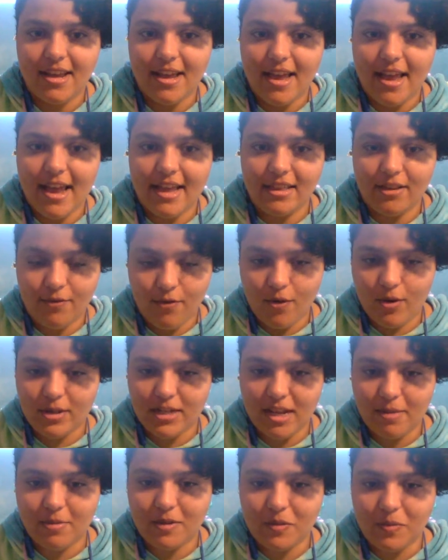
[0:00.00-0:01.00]
and the 4
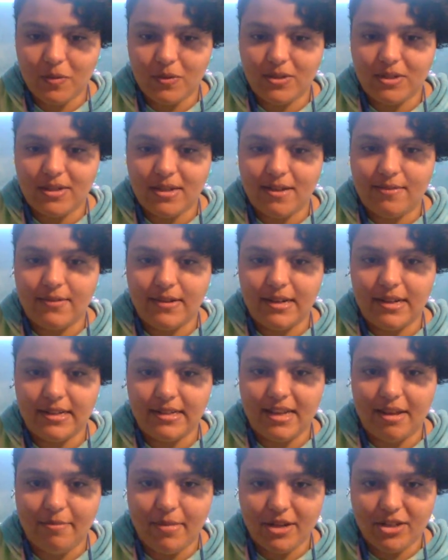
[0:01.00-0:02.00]
tablespoons of Seven Dust.
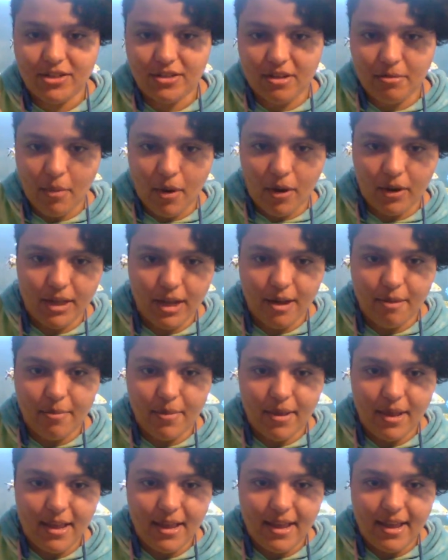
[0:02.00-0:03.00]
I measured them all up,
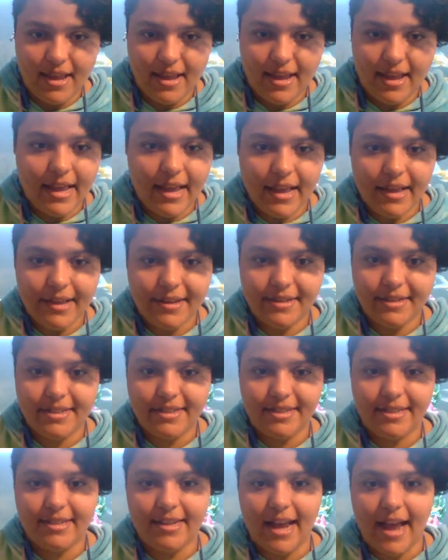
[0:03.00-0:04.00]
and
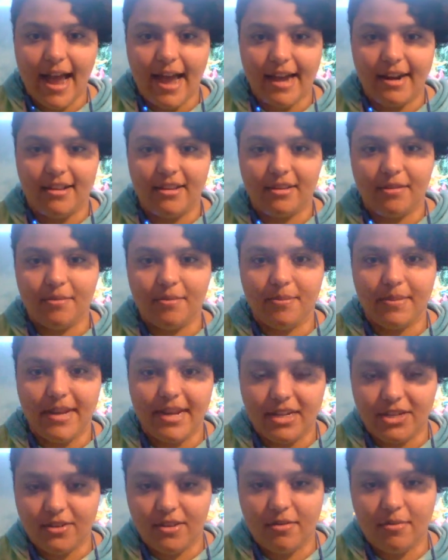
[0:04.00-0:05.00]
I added them,
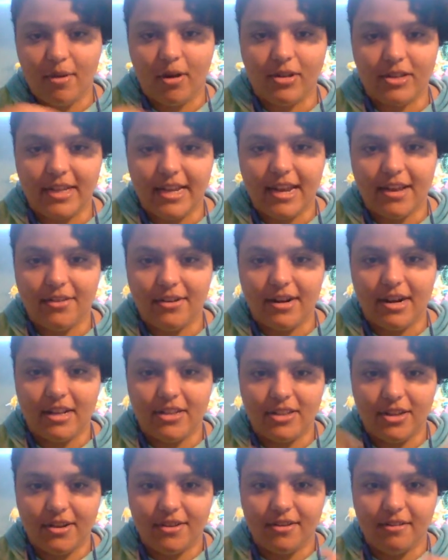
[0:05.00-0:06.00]
each of them all together, and I
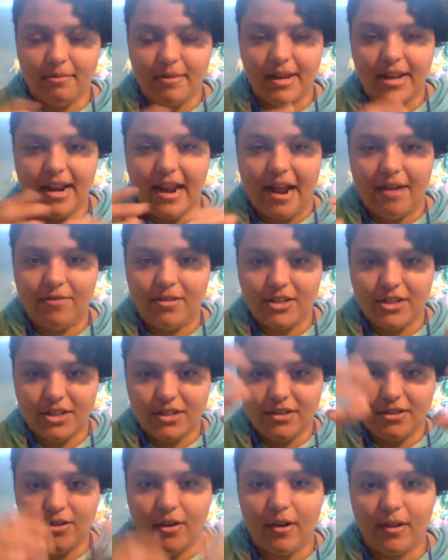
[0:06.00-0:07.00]
took the mean averages
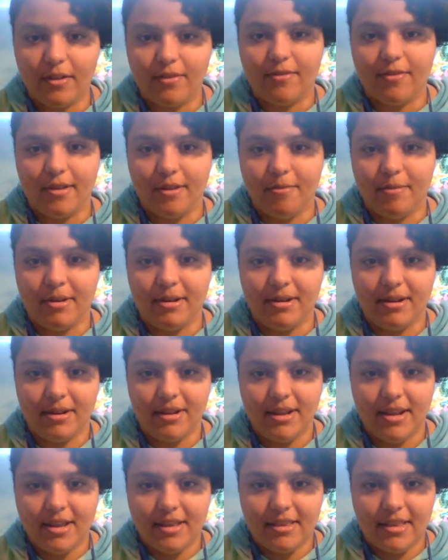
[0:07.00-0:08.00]
of all of them, and
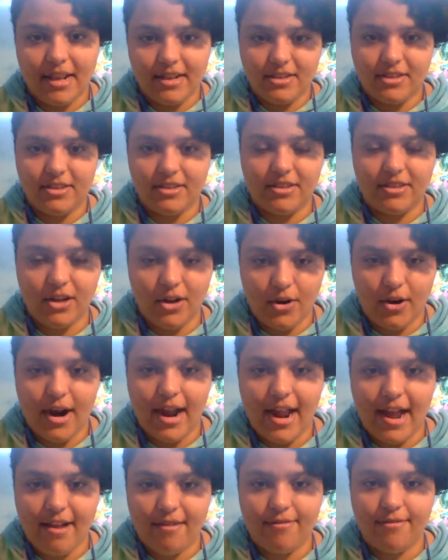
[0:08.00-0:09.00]
that's the
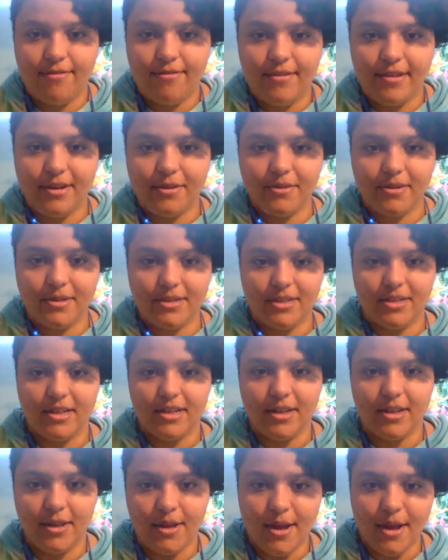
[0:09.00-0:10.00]
graph. And it was
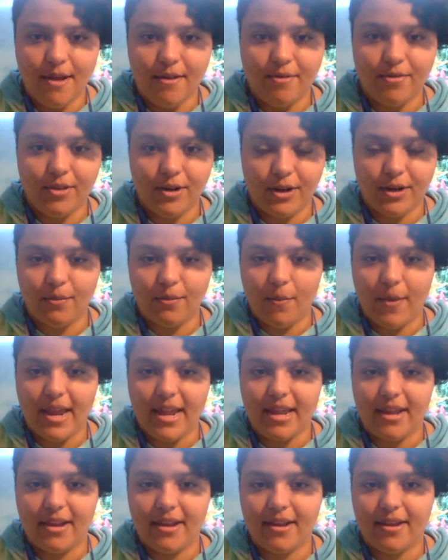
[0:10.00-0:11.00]
the 3rd
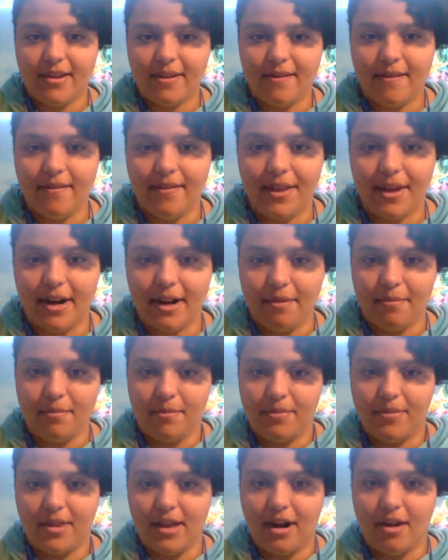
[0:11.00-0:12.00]
week that
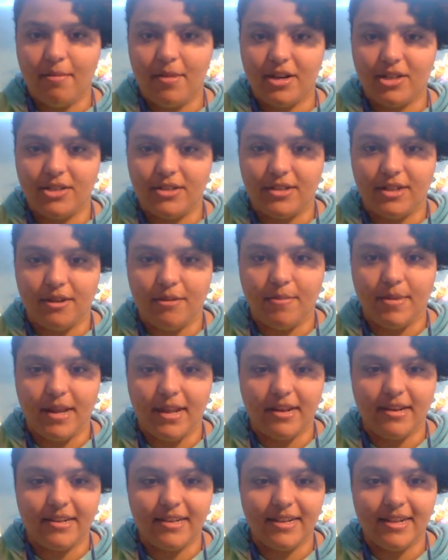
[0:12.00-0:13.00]
I measured them,
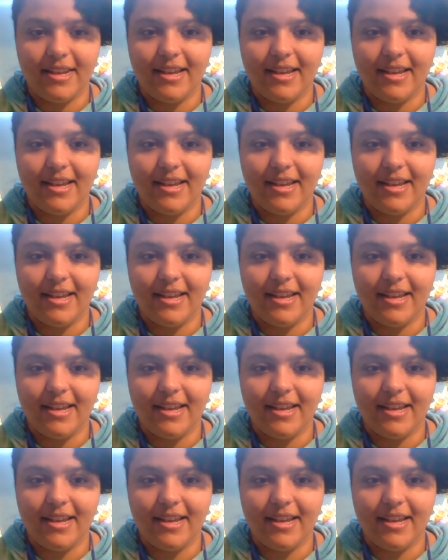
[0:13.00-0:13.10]
and